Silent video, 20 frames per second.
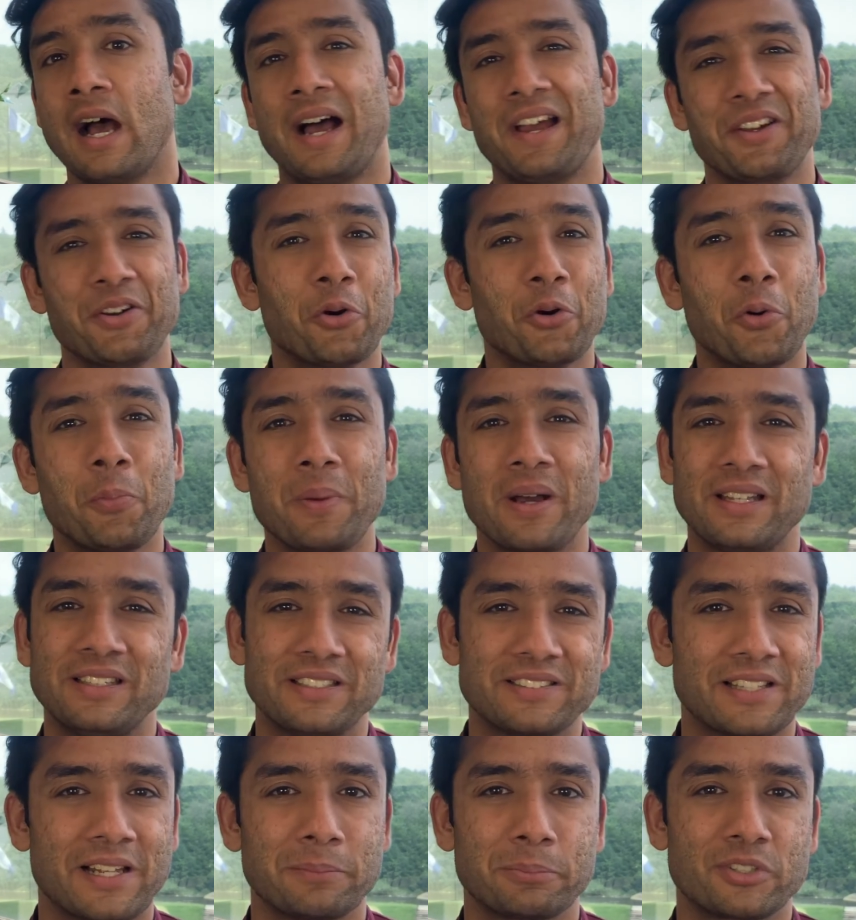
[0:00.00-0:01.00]
I hope
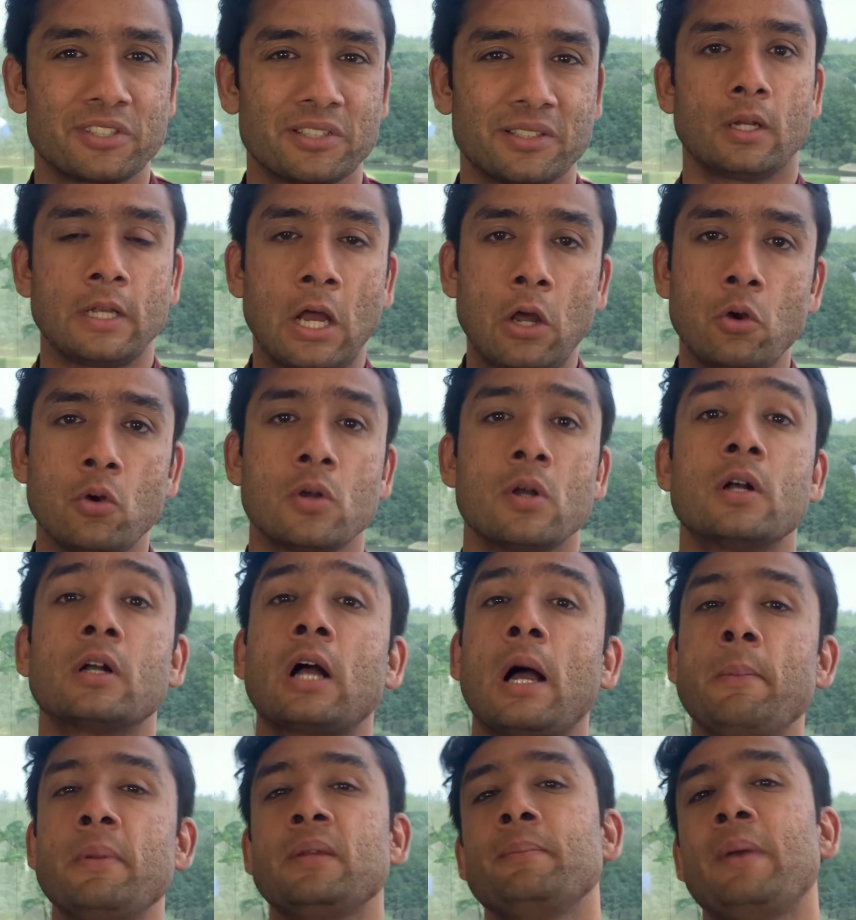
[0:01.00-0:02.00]
this helps. Now,
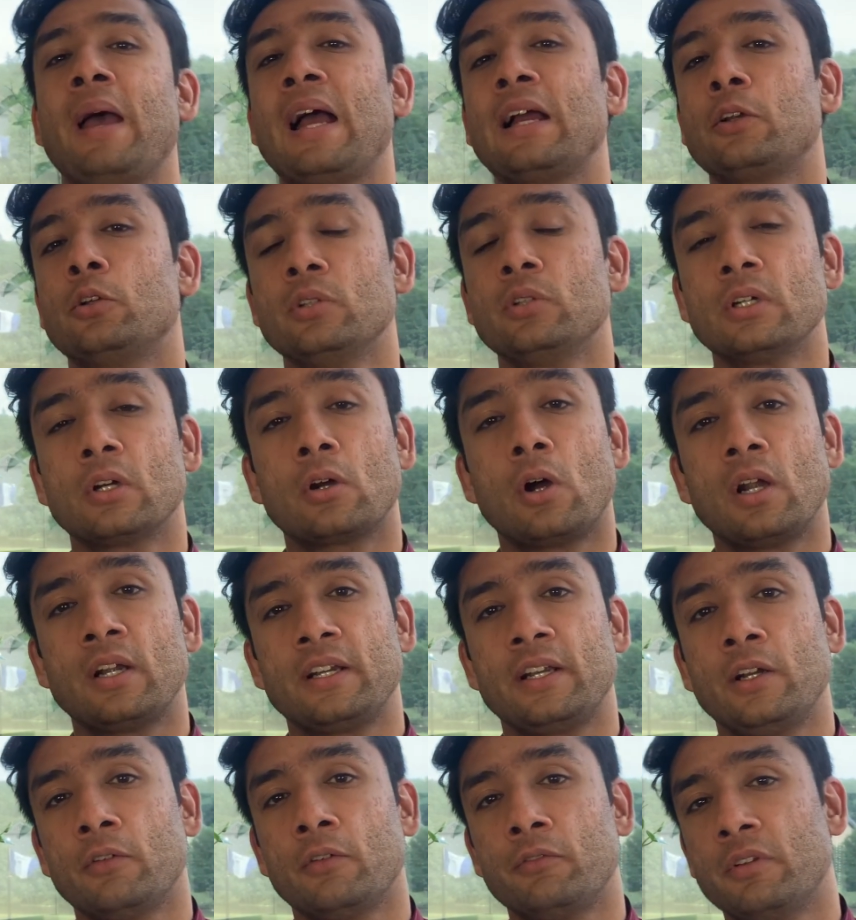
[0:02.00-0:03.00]
coming back to the
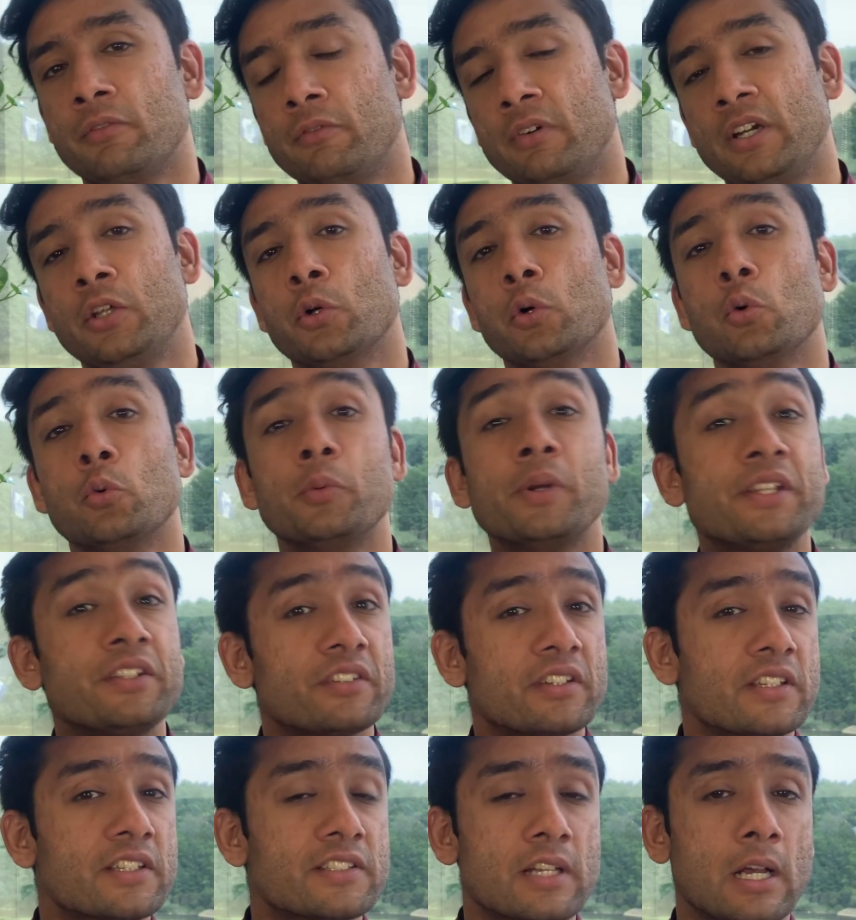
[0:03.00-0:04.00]
content of the video,
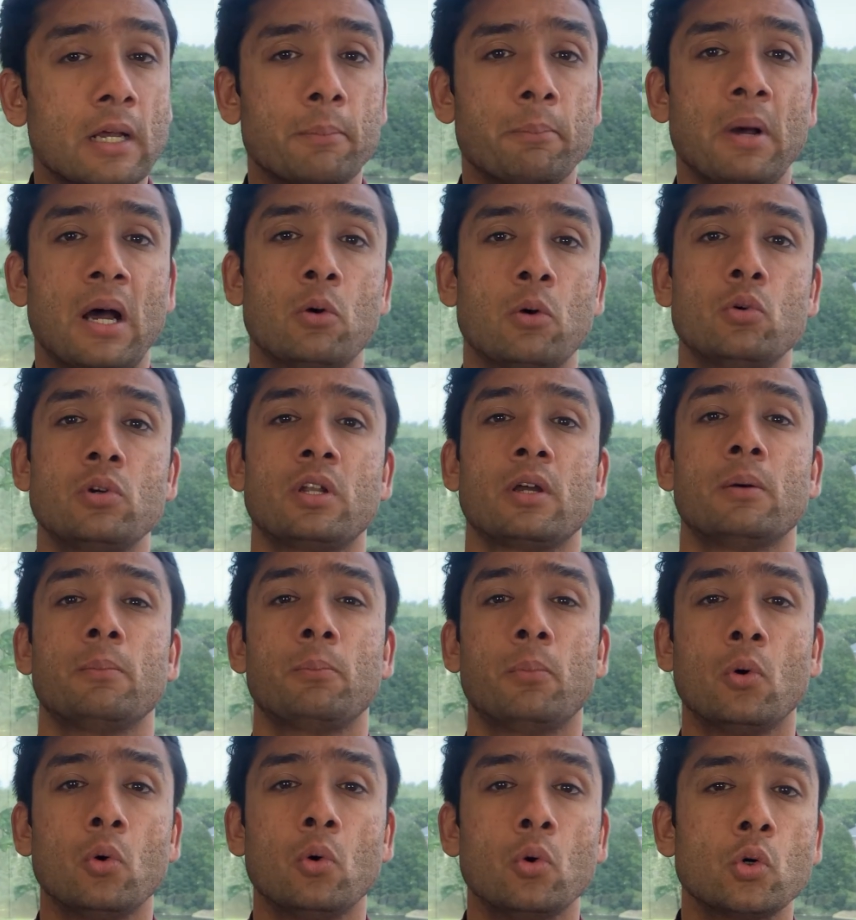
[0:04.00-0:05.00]
which is about
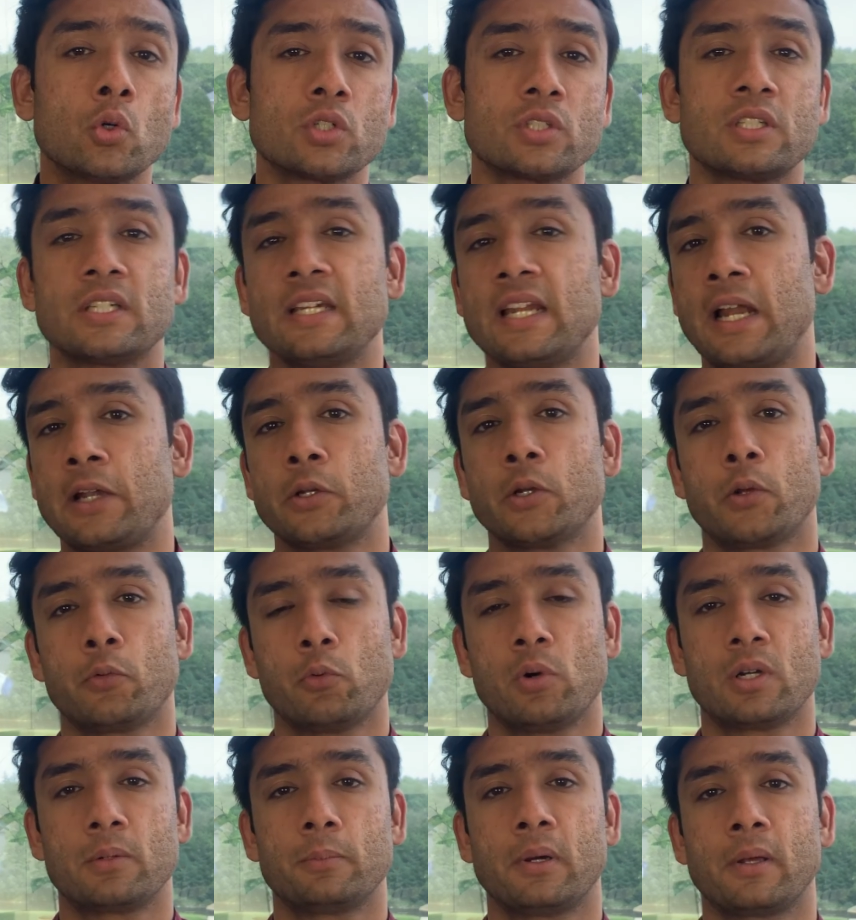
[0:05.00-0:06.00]
postgraduate
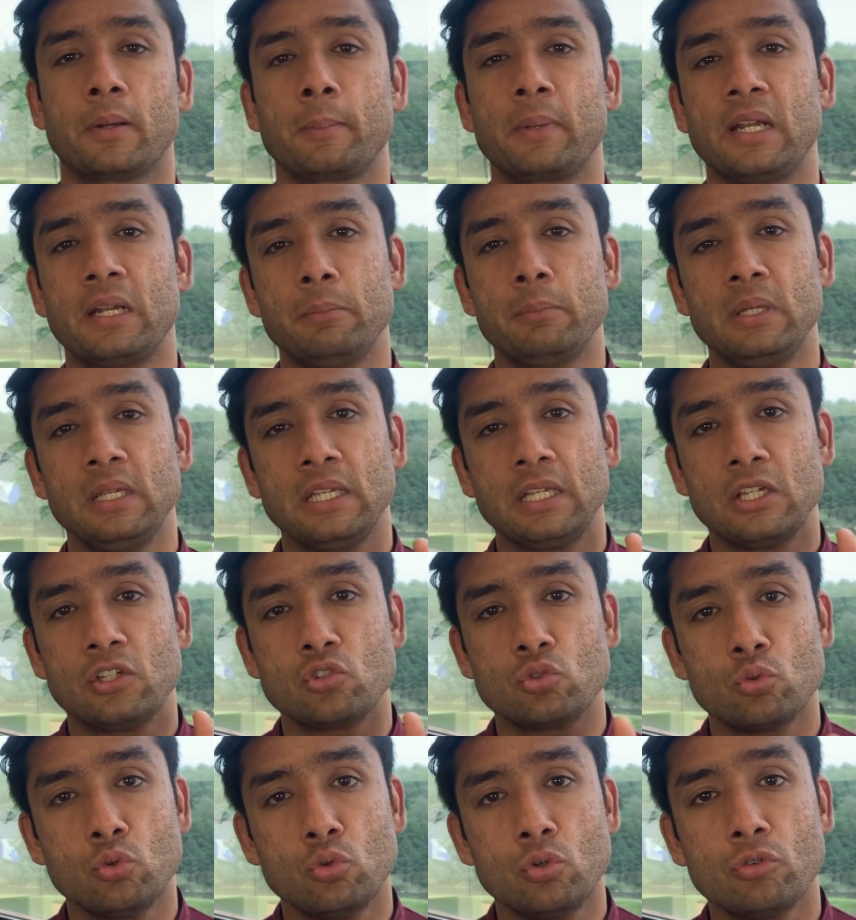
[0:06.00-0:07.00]
work permit being
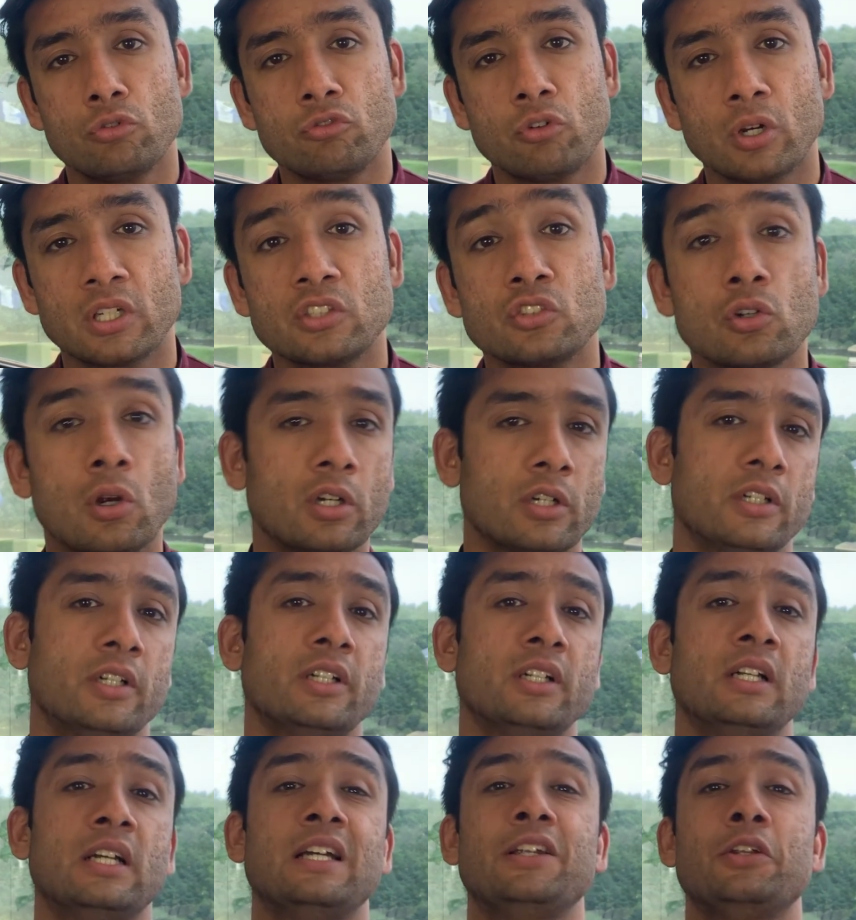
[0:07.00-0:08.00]
issued for a
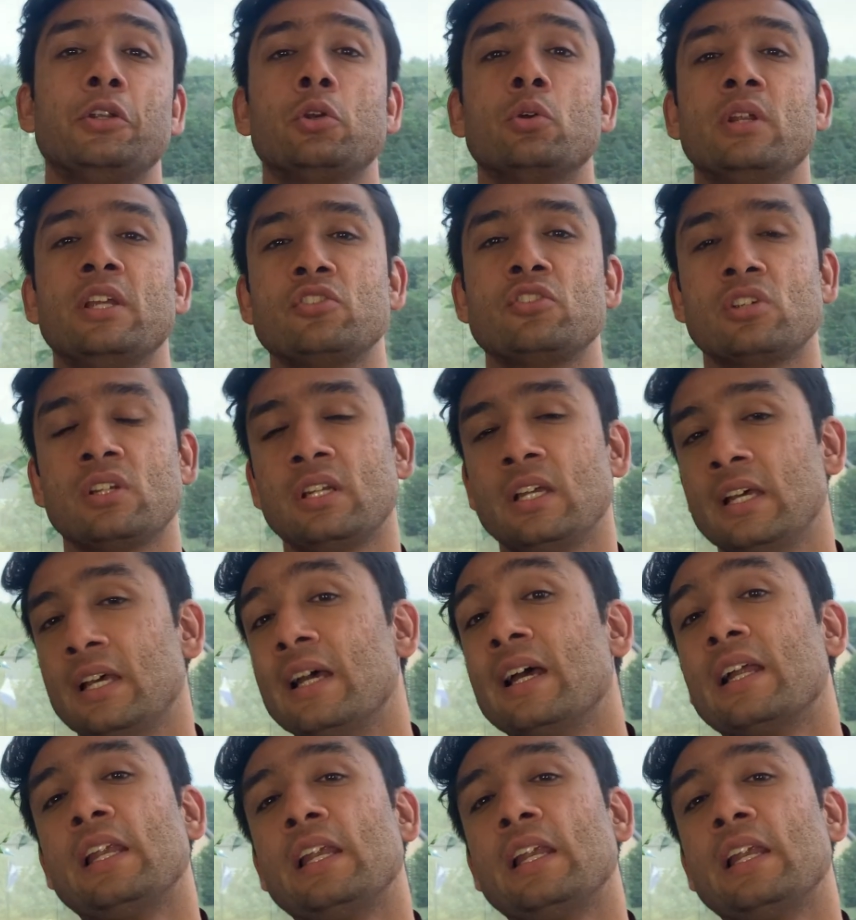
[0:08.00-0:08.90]
shorter duration.